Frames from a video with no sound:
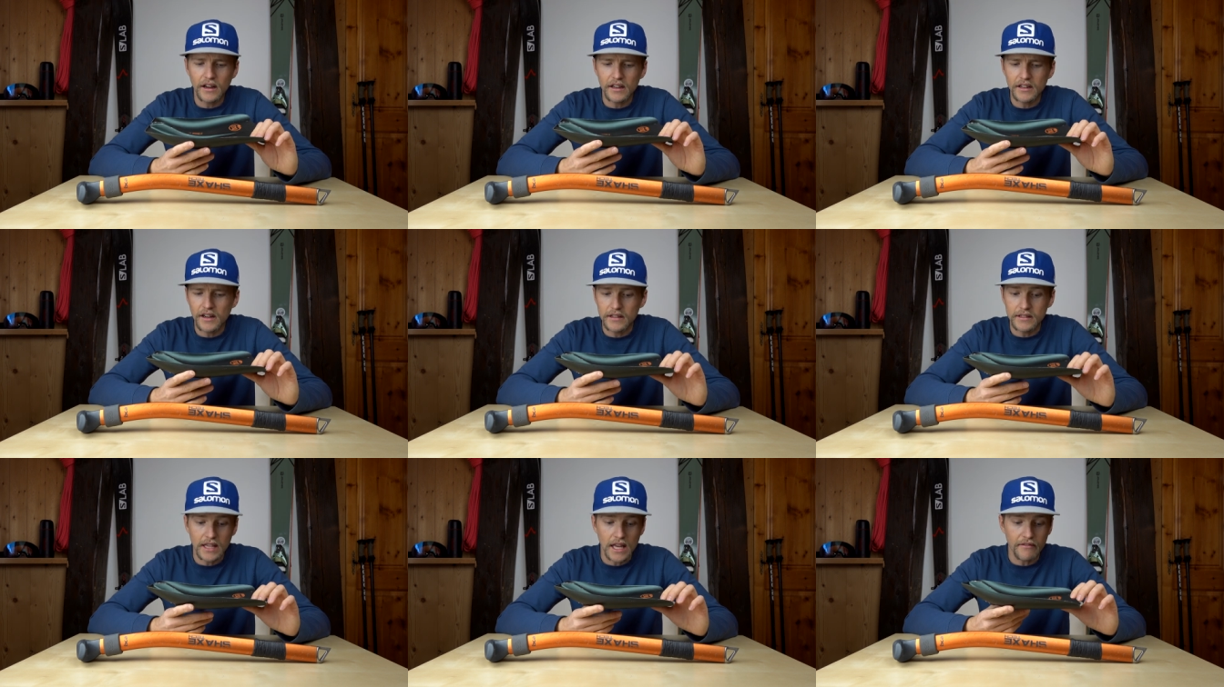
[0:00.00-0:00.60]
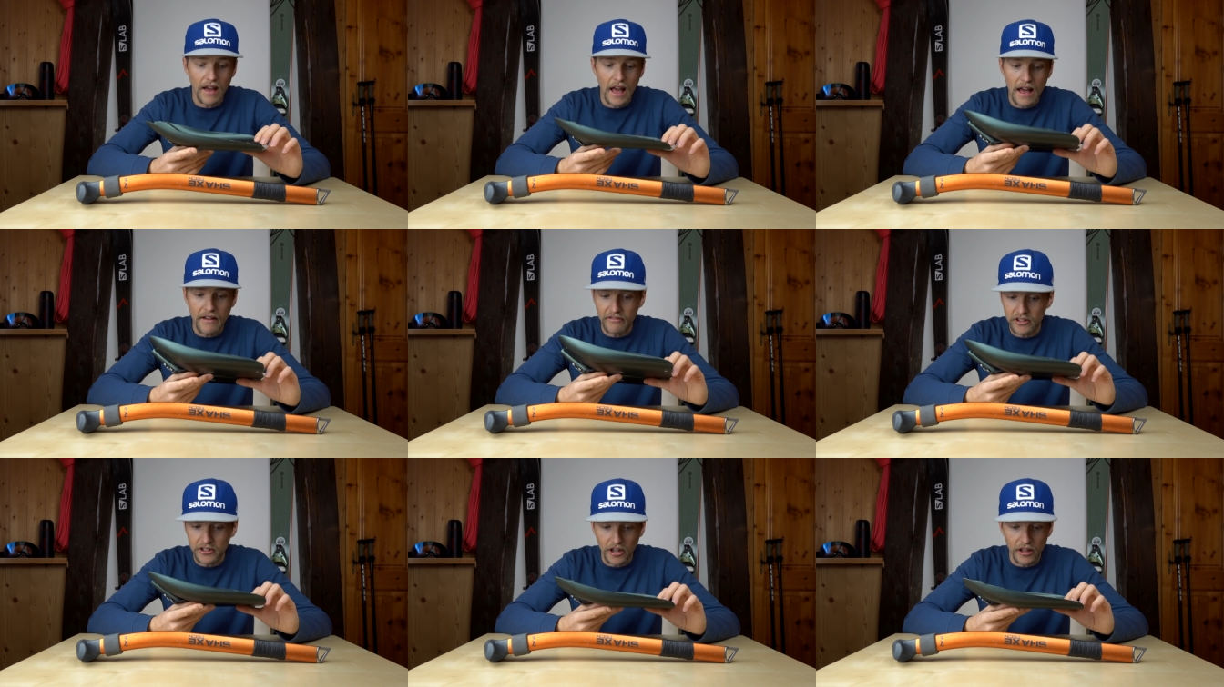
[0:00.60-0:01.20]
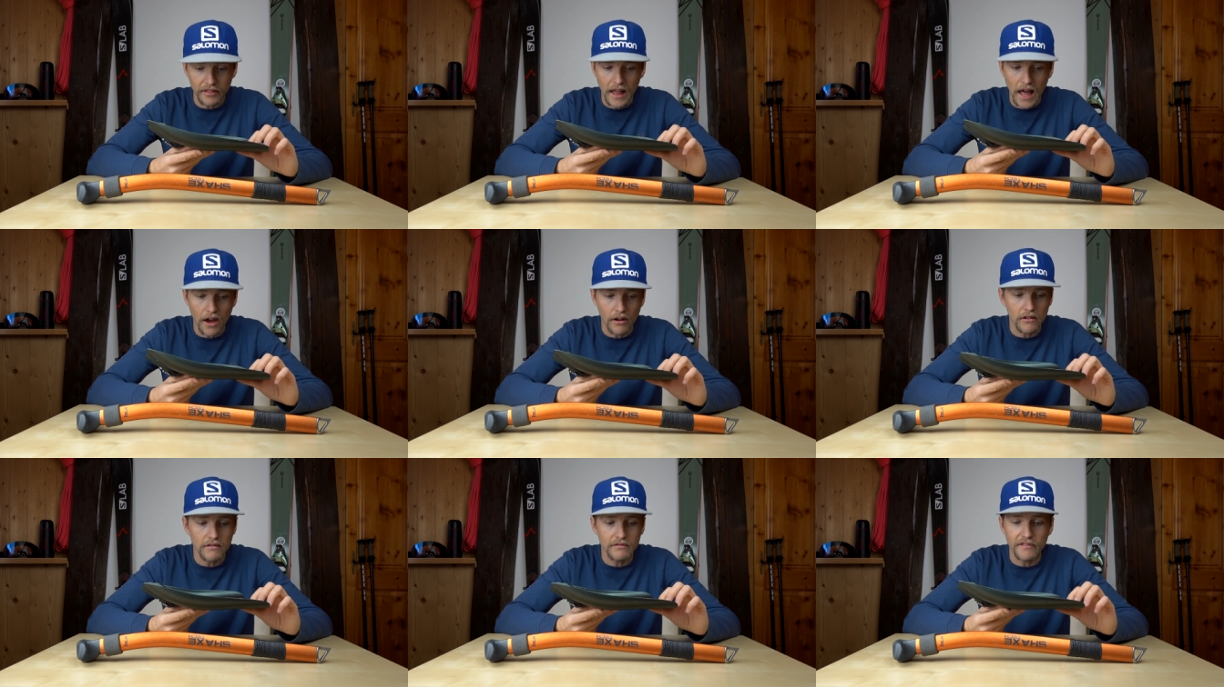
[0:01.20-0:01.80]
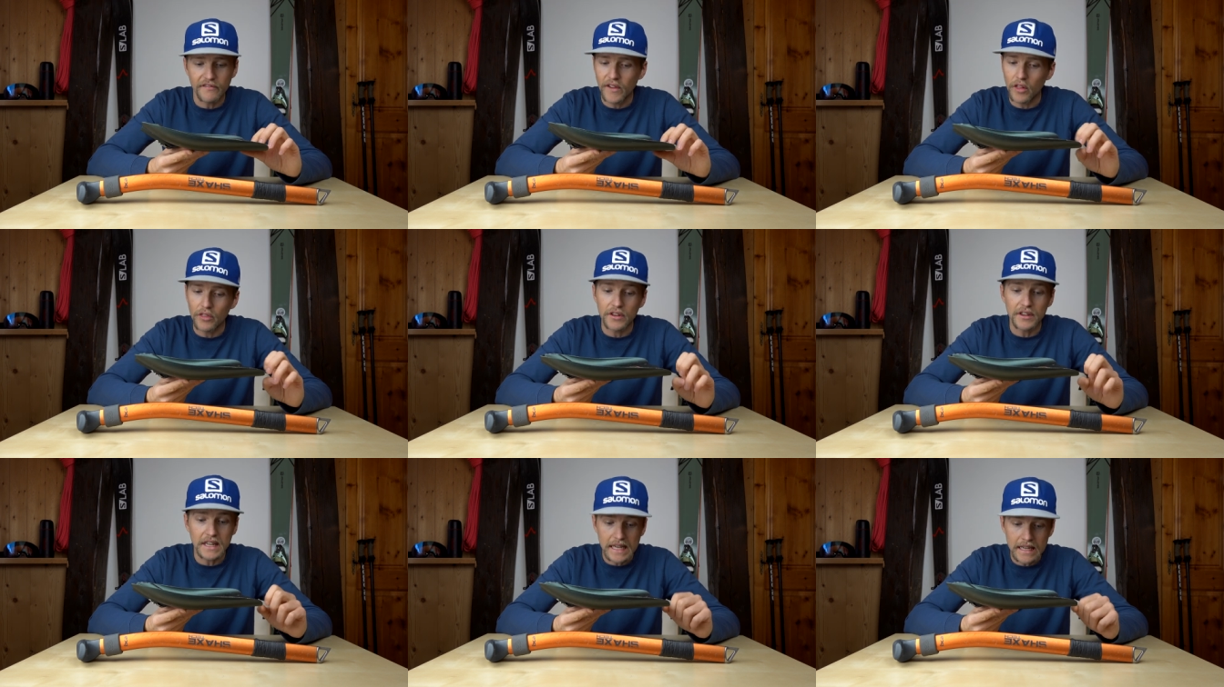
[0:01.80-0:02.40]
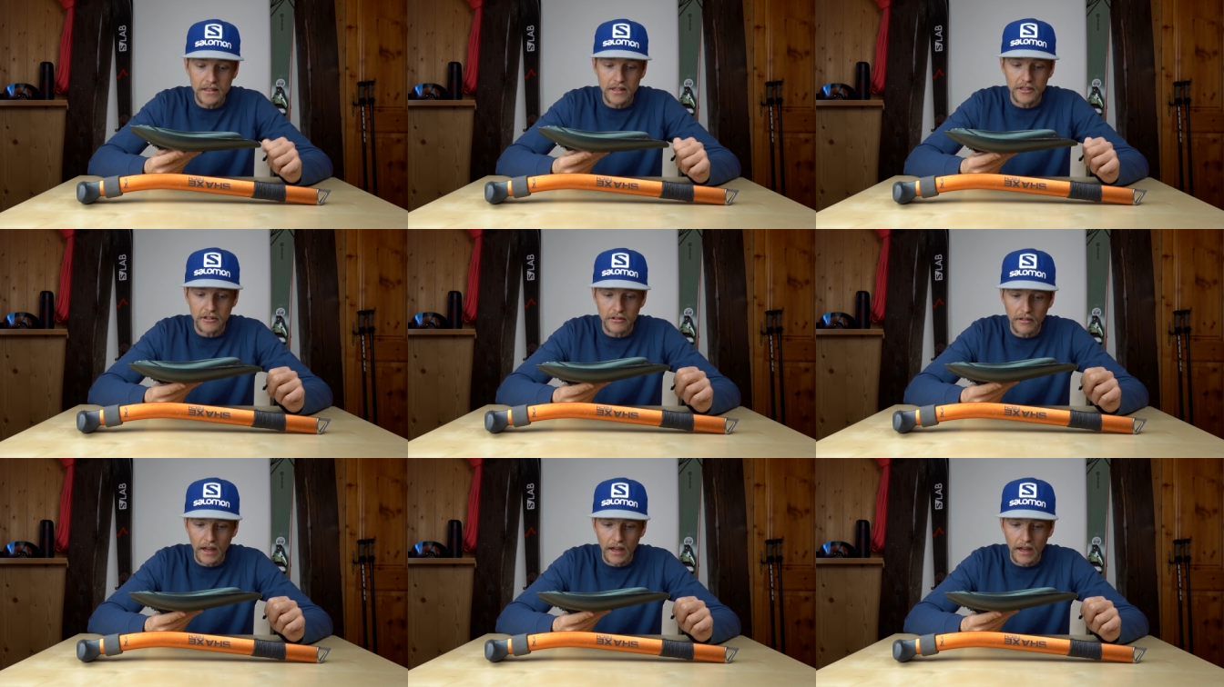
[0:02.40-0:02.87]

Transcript: I can't say I've ever done that or ever felt the need to do